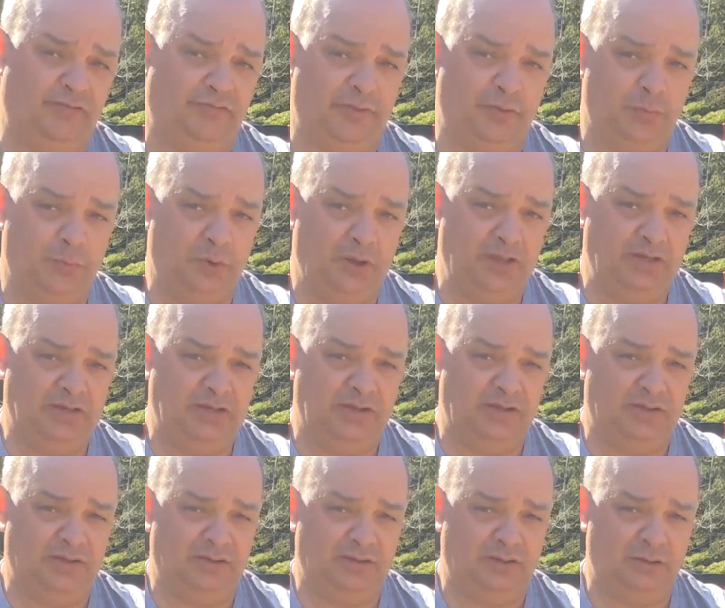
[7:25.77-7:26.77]
the weight
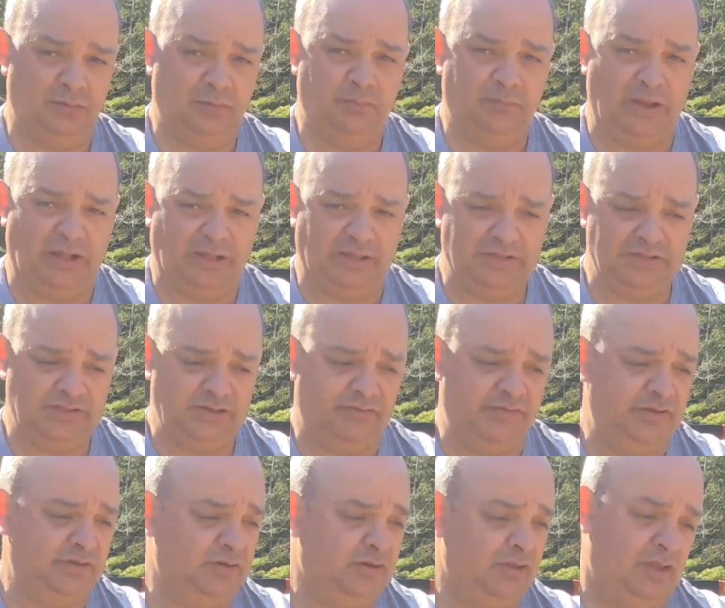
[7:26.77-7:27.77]
and the balance of it,